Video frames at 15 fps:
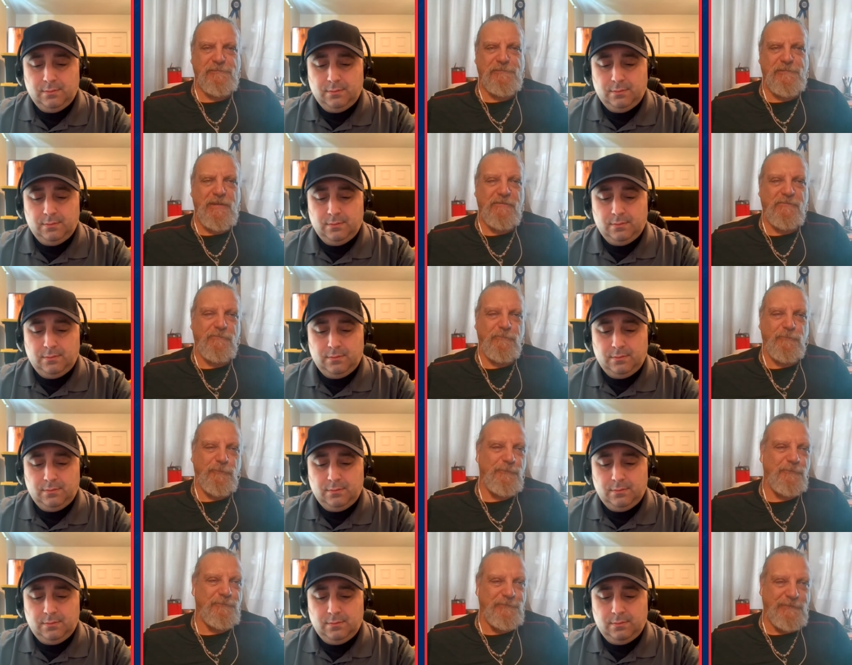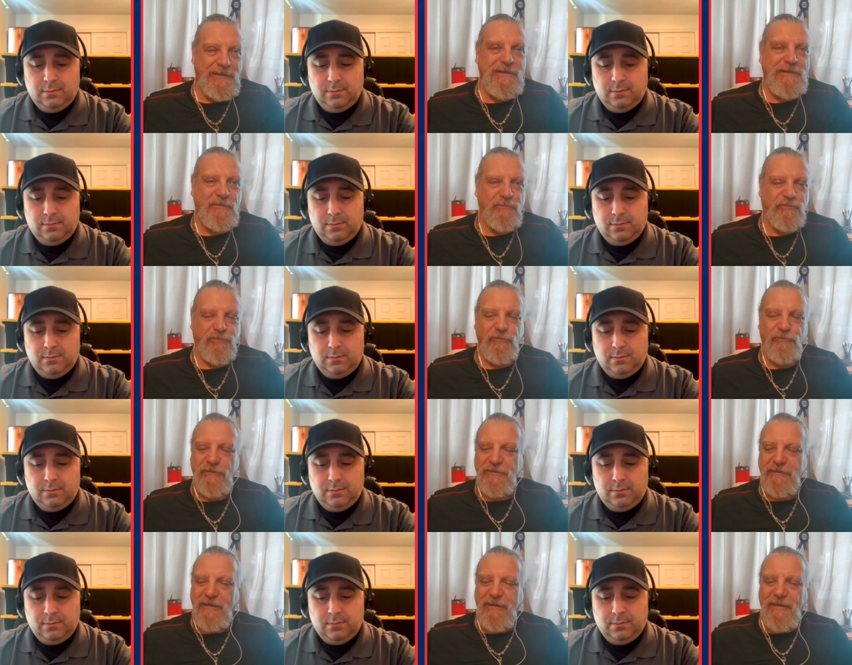Speaker 1: that need
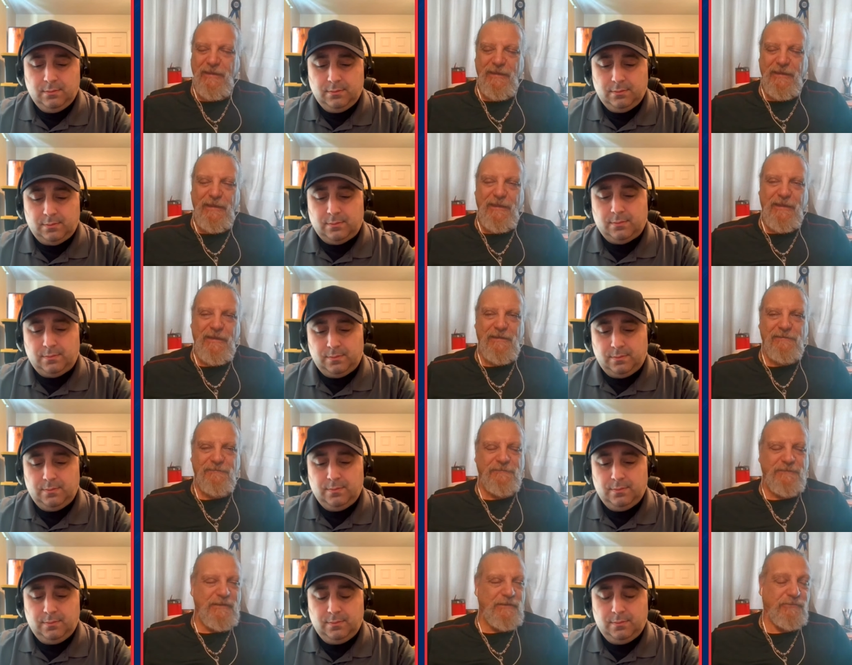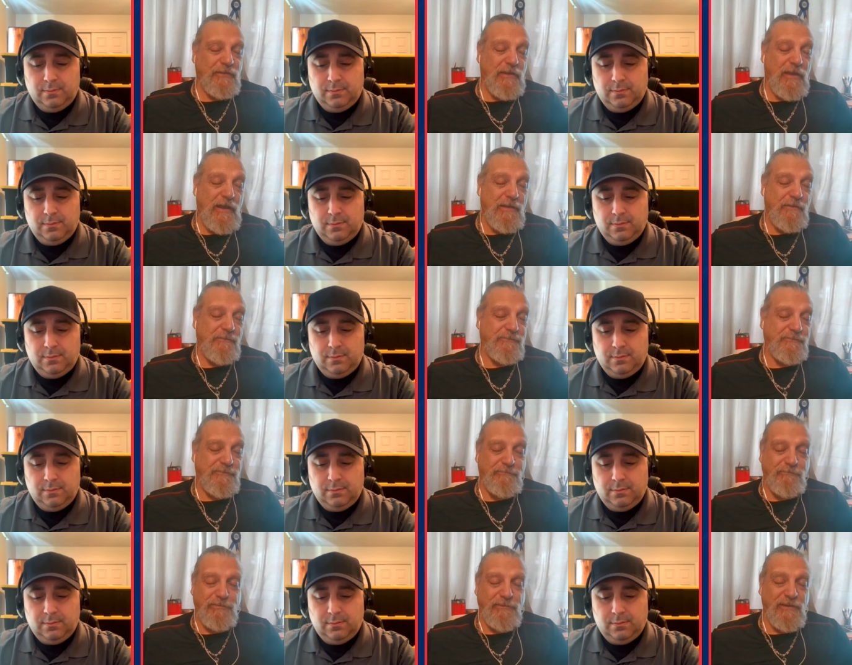improving. And there's a lot of
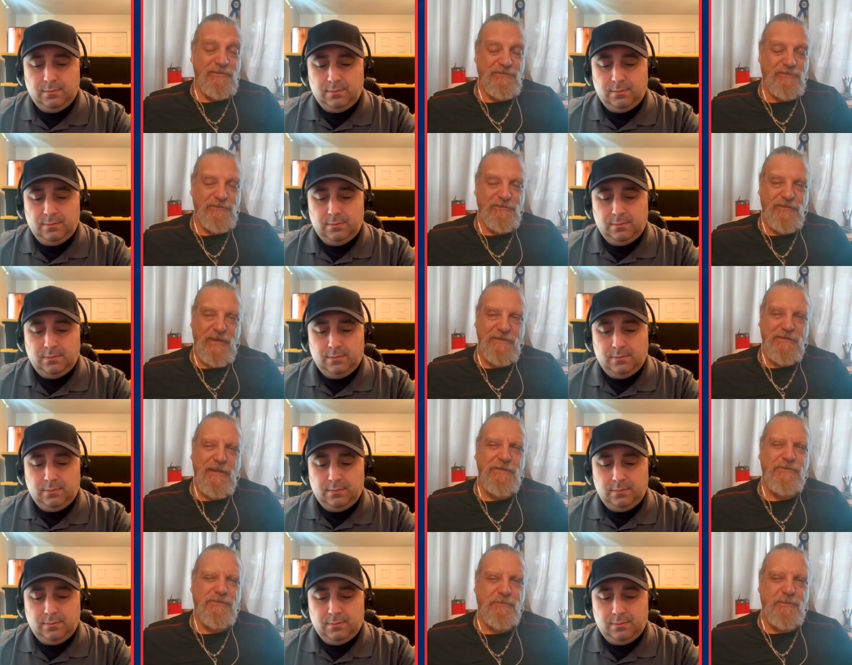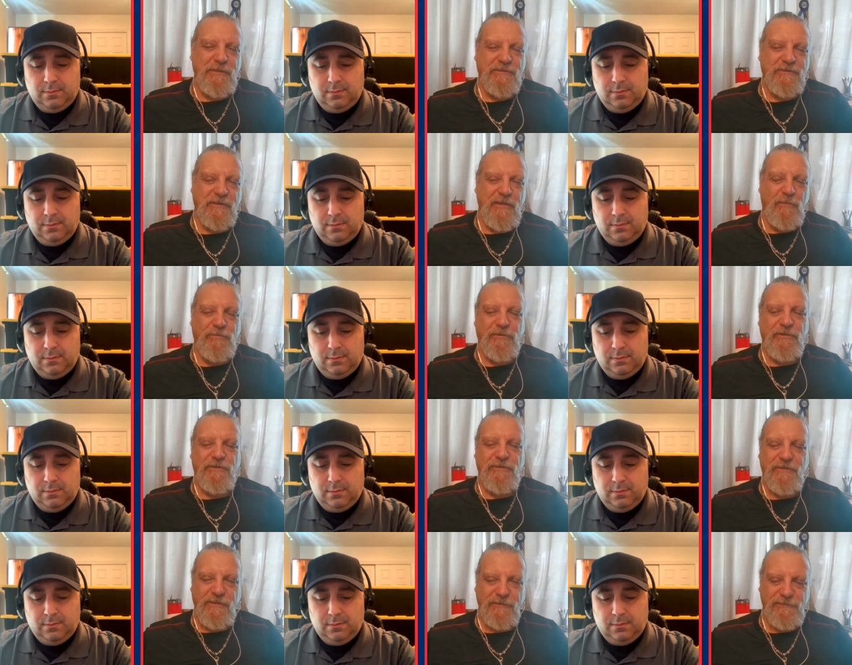places. I, I just picked a couple of
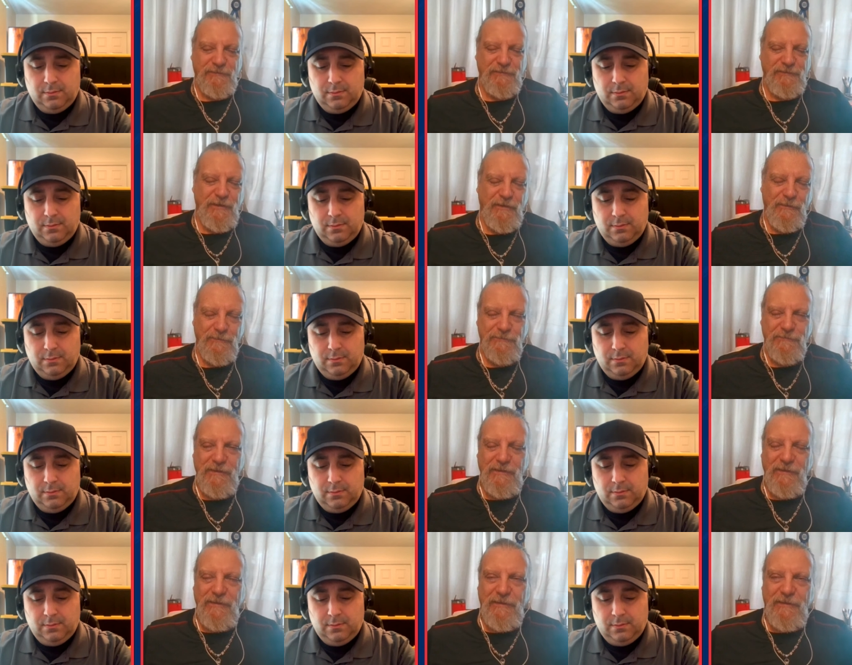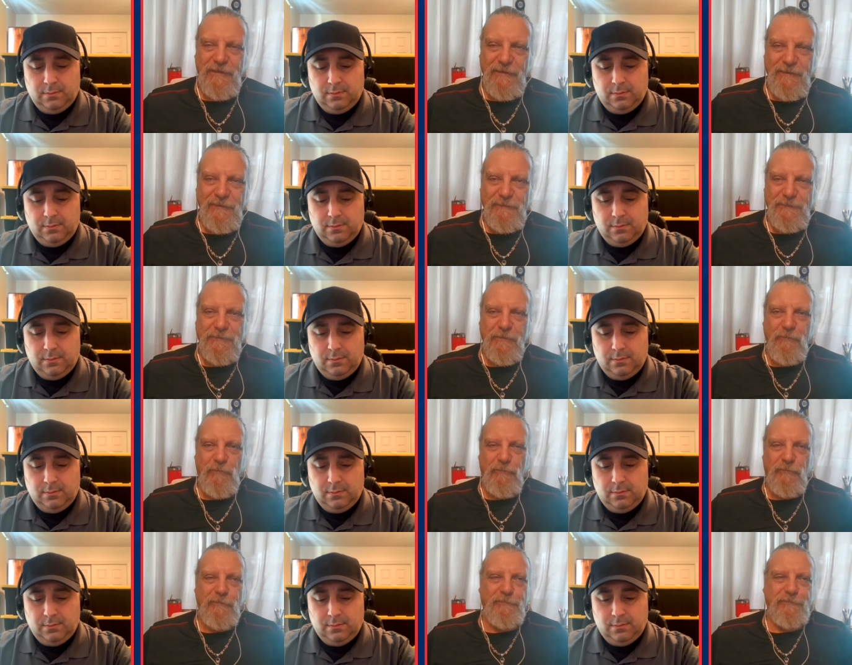the, you know, the
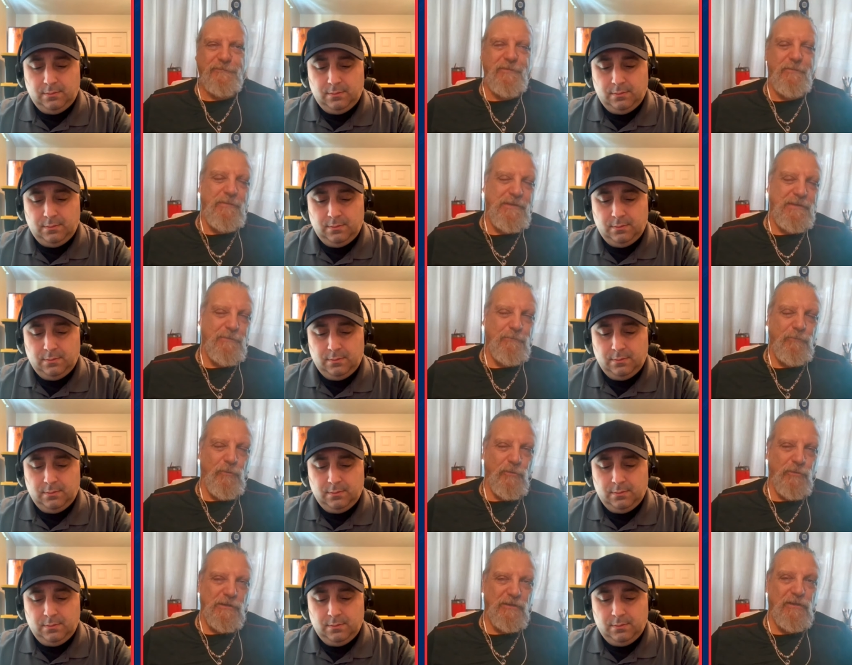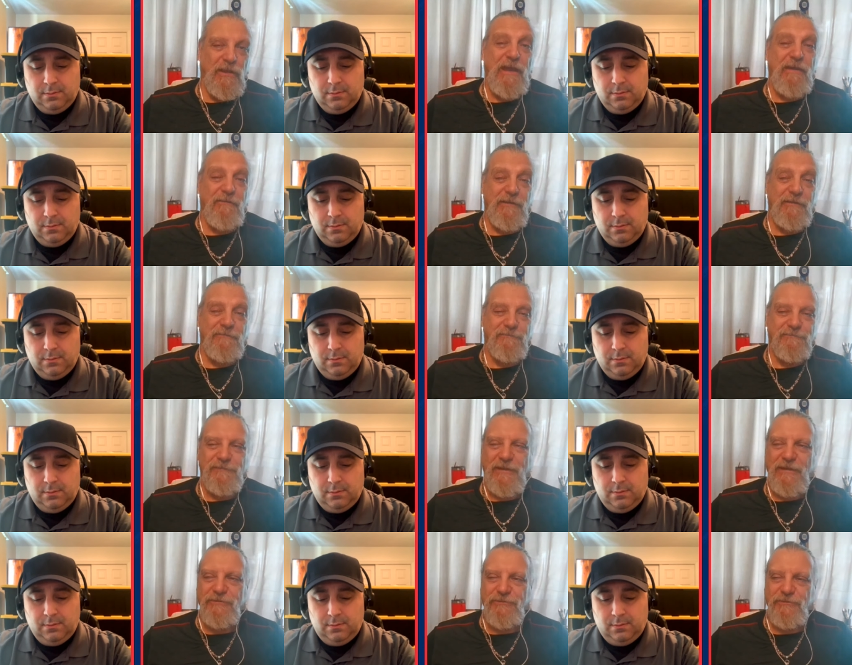to me, the more glaring
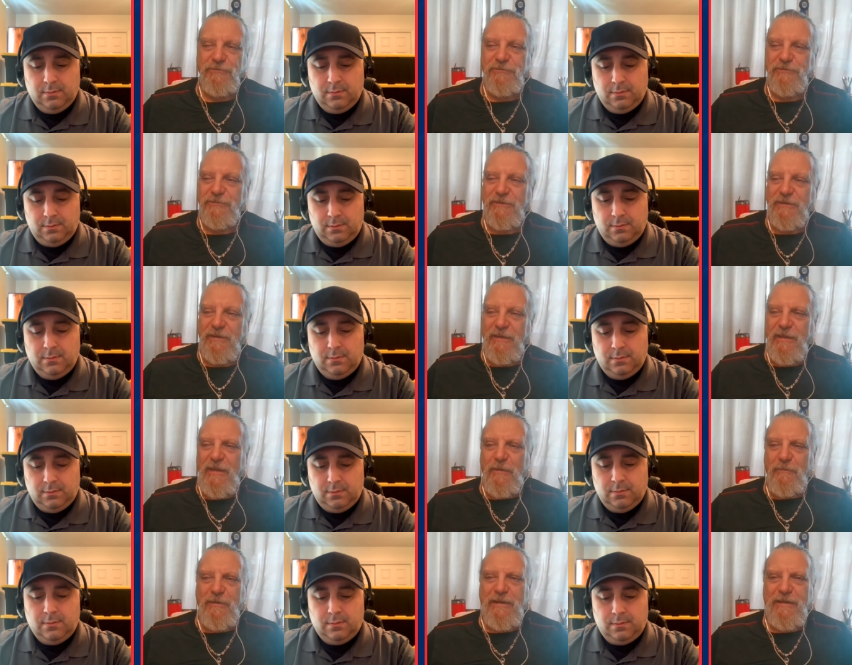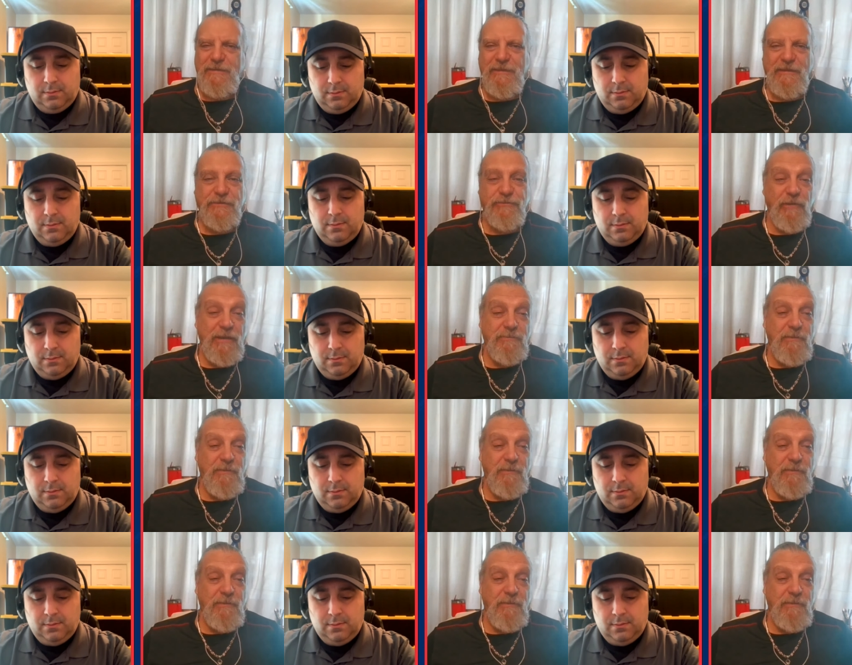issues. But I think Drake